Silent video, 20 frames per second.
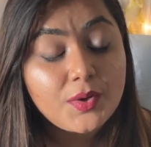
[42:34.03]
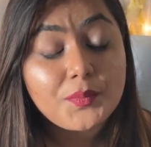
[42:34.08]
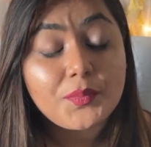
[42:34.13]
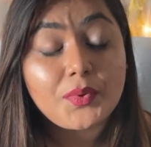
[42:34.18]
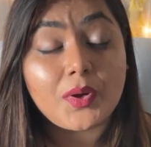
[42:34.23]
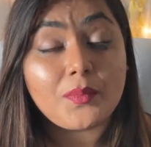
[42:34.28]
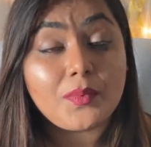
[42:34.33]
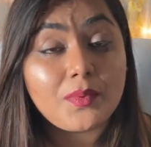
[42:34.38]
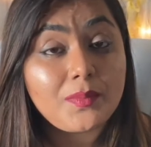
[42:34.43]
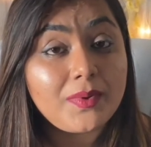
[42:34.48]

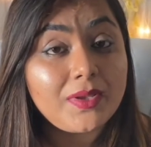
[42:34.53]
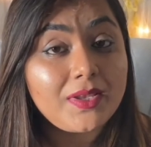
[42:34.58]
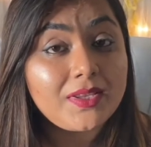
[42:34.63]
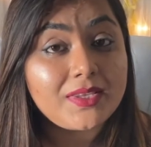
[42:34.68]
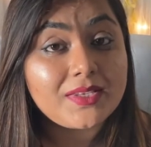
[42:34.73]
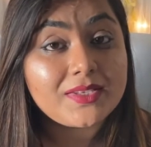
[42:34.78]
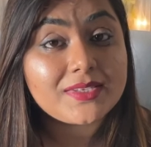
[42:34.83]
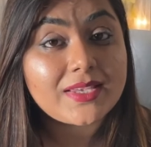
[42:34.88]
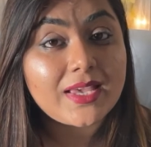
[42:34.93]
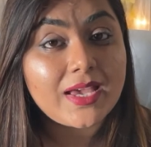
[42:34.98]
Probably
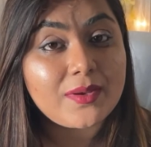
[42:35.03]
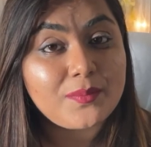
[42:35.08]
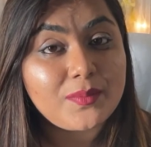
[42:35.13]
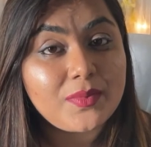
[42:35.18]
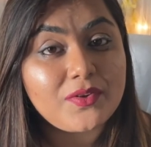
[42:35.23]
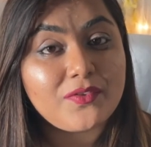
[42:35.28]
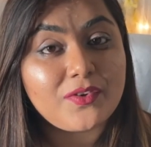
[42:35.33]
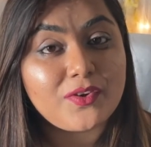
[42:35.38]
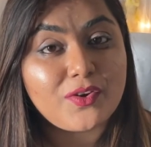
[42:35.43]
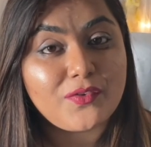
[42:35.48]
this can
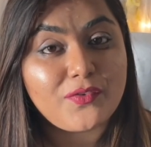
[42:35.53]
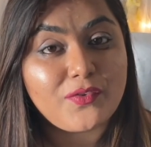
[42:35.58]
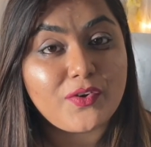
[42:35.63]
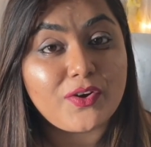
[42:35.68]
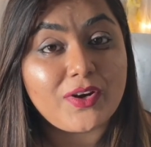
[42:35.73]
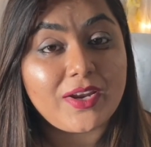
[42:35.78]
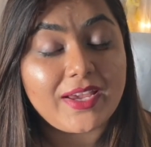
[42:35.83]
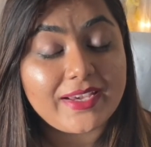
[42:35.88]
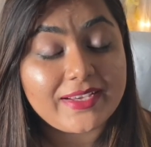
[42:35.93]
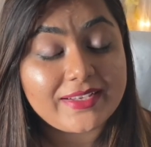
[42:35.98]
be one of
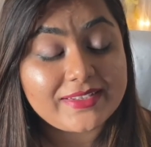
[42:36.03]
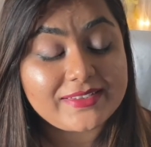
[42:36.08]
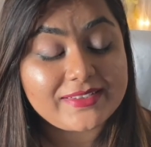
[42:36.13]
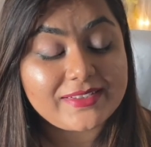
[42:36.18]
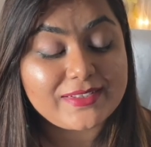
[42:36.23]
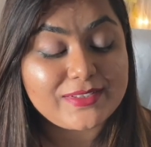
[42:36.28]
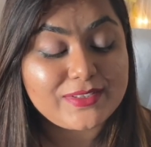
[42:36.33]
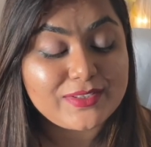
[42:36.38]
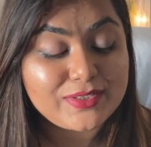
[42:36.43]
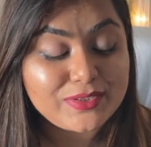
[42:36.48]
your
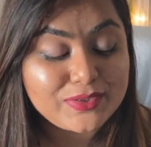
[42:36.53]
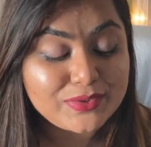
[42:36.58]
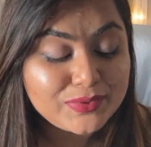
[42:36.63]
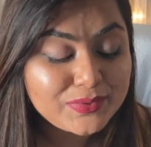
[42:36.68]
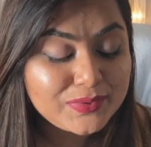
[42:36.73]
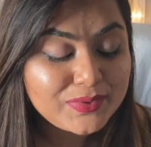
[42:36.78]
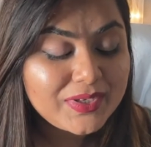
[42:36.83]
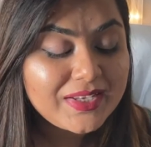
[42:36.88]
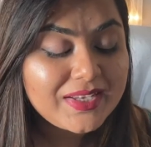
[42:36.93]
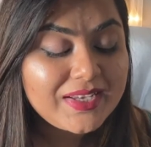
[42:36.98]
exes
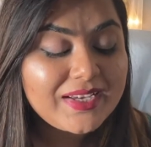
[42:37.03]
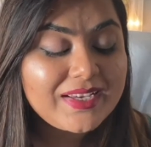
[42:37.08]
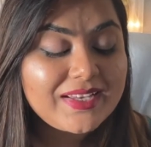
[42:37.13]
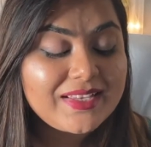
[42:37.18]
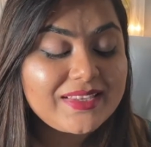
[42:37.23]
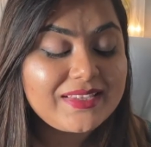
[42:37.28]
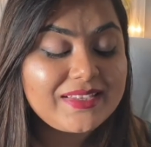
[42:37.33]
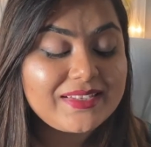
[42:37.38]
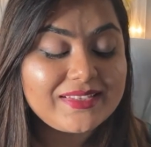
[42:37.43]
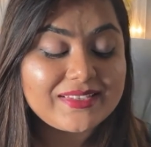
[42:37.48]
too.
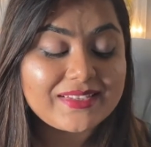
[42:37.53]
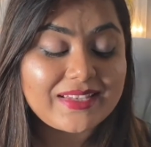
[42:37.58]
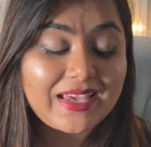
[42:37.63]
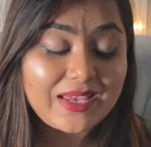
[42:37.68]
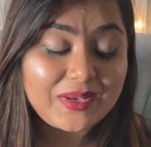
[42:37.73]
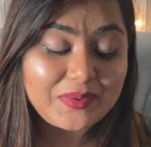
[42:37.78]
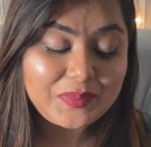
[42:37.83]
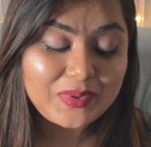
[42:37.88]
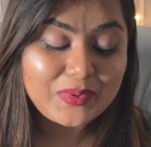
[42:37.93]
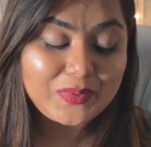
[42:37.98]
This
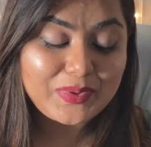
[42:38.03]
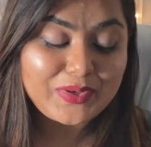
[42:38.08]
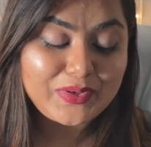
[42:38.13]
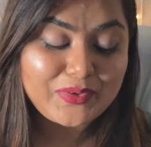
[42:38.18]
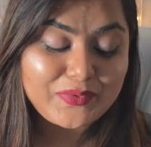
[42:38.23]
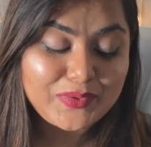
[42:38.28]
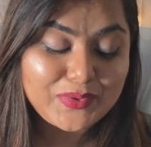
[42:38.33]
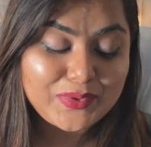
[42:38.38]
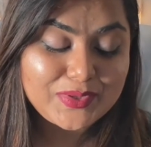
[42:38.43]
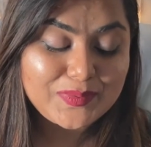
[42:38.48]
can be one
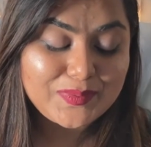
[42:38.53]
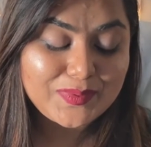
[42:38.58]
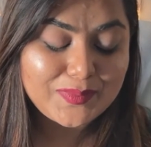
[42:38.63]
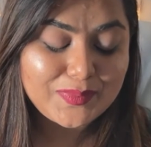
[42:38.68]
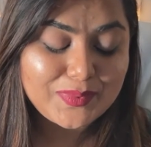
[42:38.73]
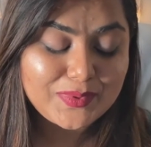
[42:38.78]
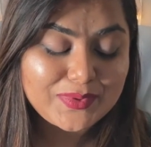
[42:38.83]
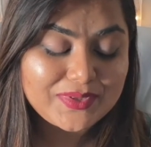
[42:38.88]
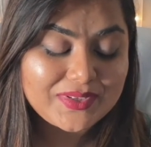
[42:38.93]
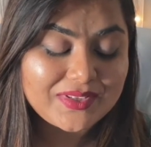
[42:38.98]
of those
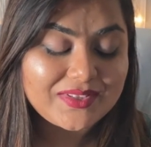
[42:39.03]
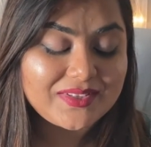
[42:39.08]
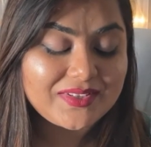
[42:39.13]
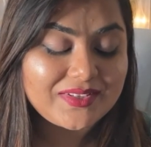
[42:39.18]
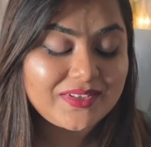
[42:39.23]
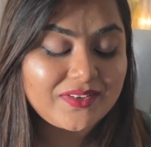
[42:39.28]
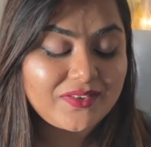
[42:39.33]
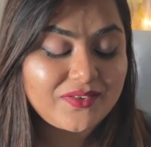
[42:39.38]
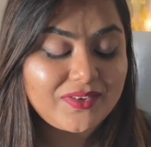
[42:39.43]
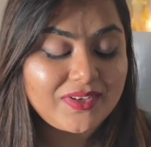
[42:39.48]
proposals
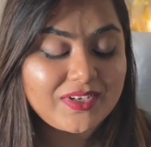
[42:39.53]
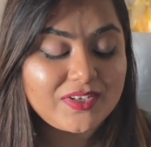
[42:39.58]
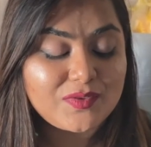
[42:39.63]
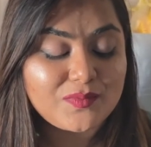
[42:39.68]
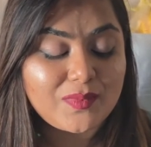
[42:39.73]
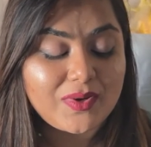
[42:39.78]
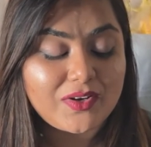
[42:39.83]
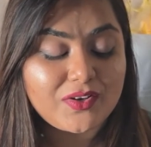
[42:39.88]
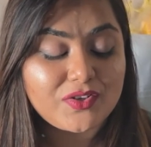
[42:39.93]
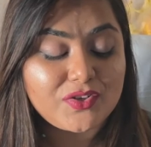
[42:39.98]
in arranged
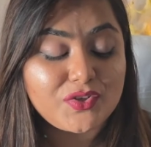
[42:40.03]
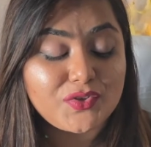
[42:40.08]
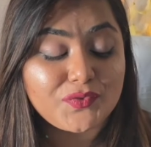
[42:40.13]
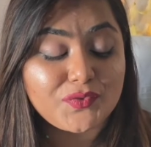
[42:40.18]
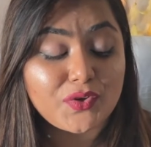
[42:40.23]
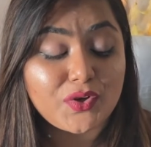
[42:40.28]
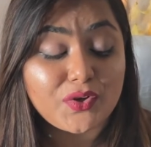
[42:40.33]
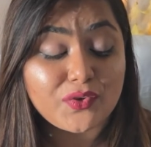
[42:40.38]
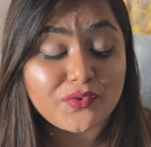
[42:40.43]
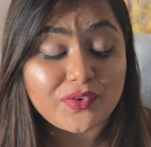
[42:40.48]
marriage you've
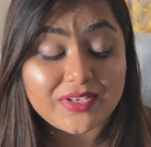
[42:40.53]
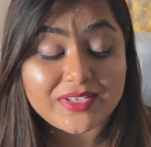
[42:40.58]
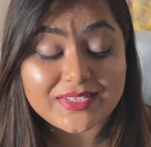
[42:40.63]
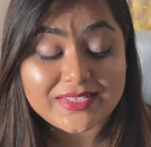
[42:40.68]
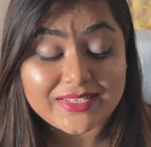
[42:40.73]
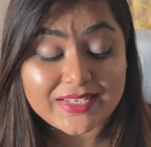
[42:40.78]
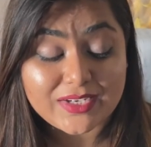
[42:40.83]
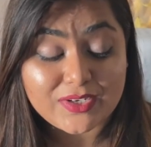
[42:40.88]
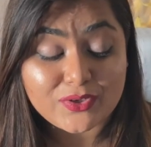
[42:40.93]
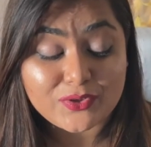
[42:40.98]
already
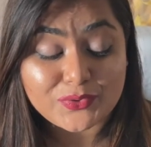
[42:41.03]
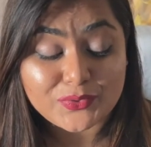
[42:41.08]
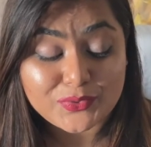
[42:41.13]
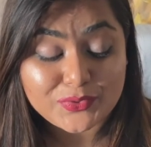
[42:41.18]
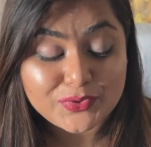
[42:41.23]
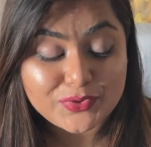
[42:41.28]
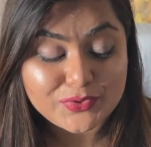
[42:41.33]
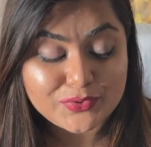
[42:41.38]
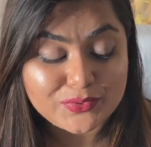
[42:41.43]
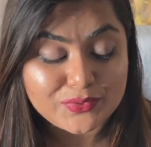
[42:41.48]
said
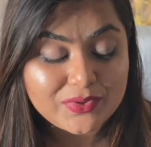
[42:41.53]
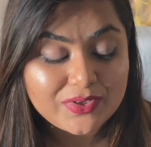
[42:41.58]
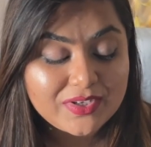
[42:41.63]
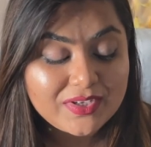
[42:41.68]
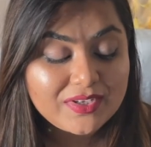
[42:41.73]
no to.